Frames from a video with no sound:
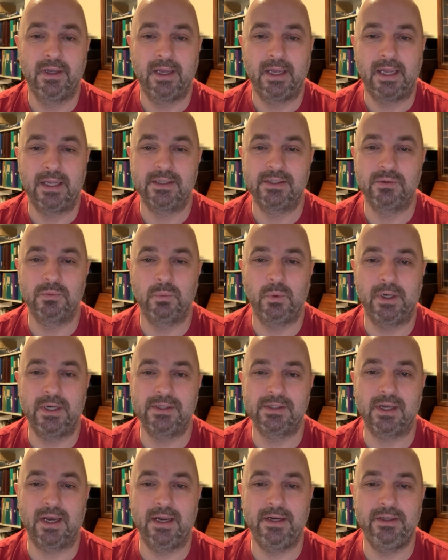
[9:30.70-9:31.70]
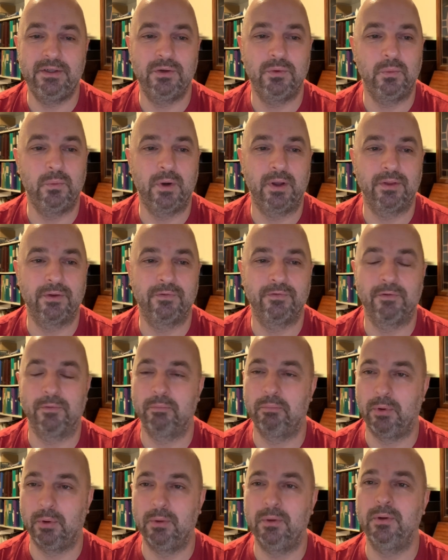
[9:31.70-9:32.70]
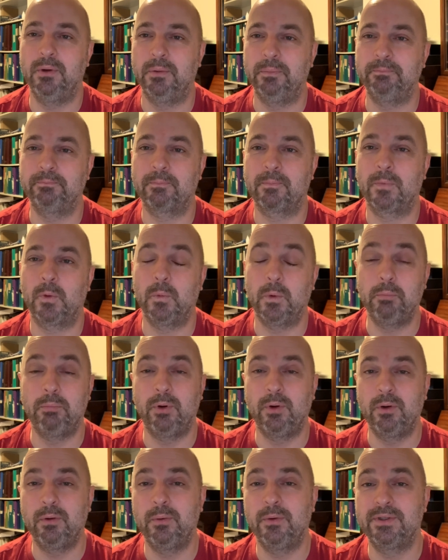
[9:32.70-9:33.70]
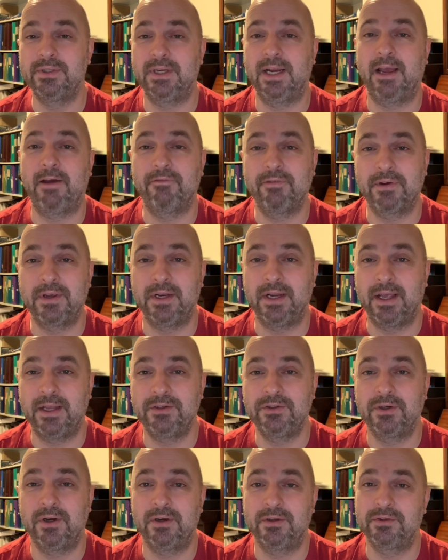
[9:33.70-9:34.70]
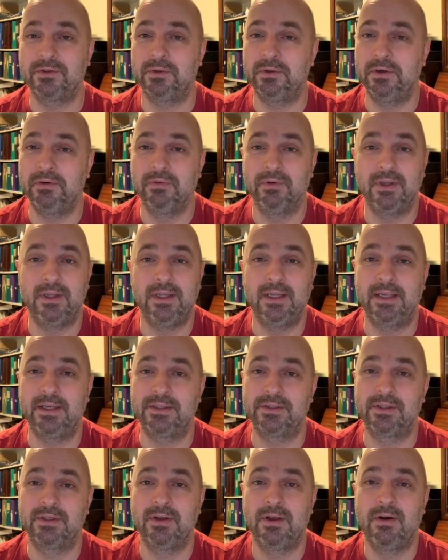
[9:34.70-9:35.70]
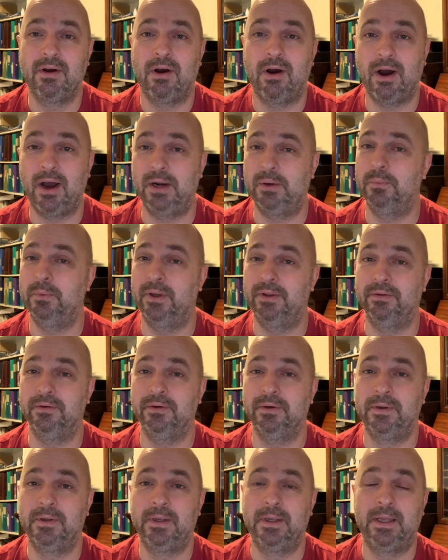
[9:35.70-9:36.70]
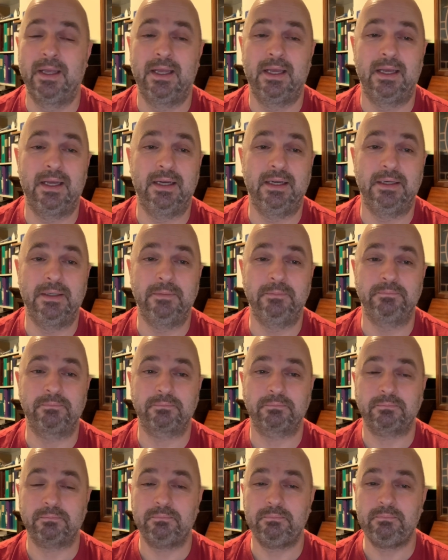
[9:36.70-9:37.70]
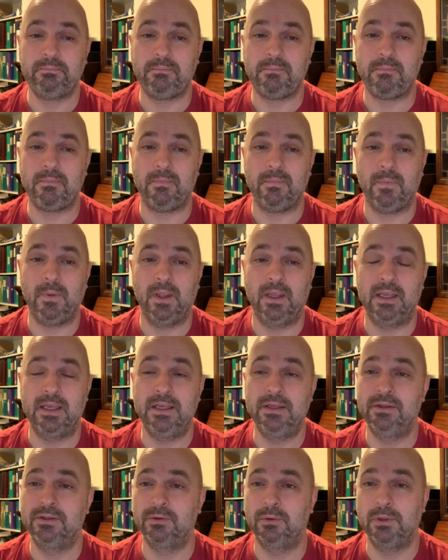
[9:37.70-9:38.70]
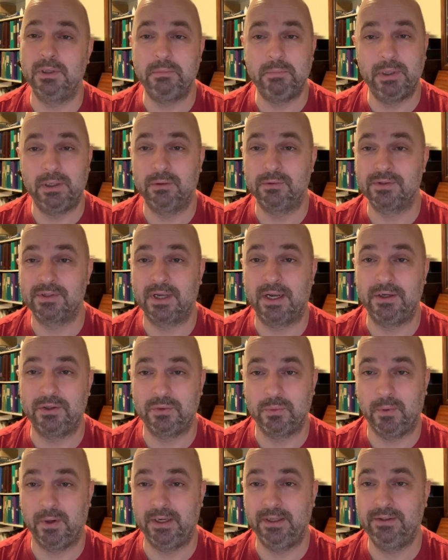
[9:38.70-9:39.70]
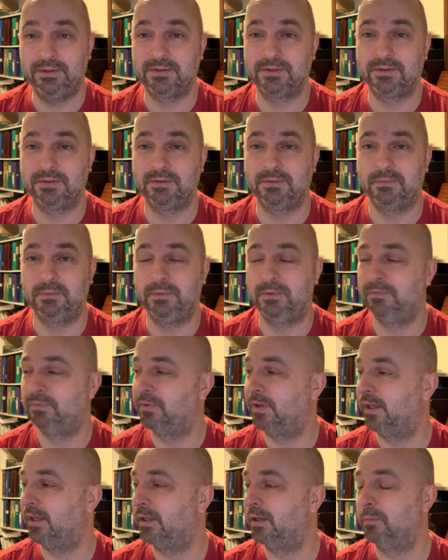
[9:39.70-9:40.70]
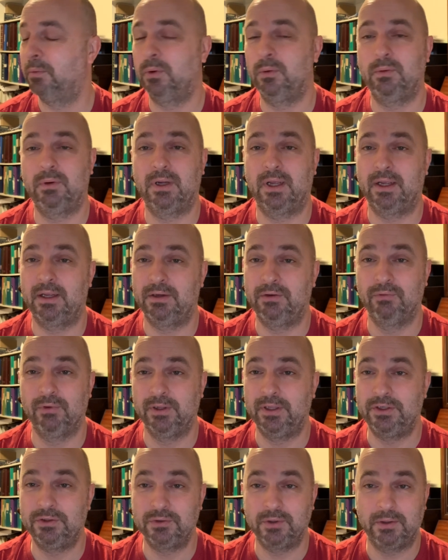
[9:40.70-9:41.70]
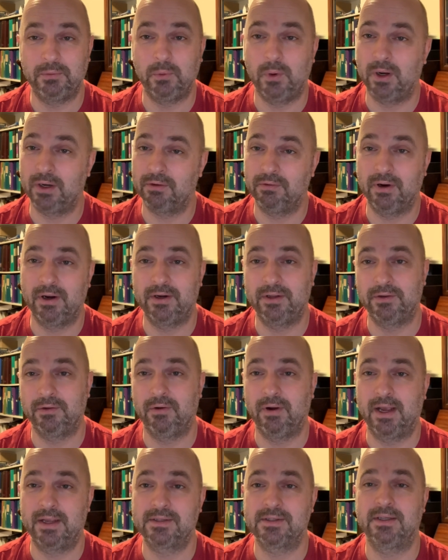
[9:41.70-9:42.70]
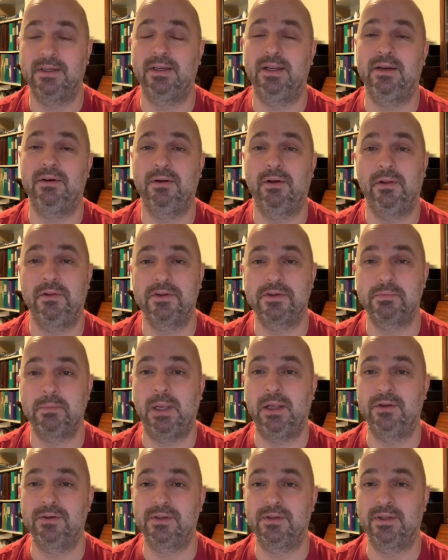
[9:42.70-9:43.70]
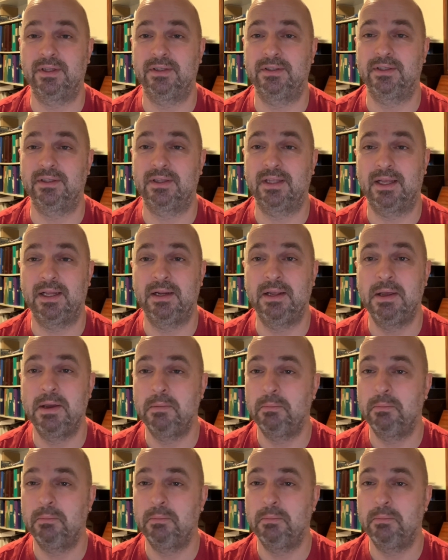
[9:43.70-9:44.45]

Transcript: He says, what is ideal weather for Polo? Well, Polo is an African hedgehog, so he really likes hot weather. Um, he's only been outside twice. We've taken him out. Uh, he really enjoyed walking around in the grass and getting all the smells and things like that.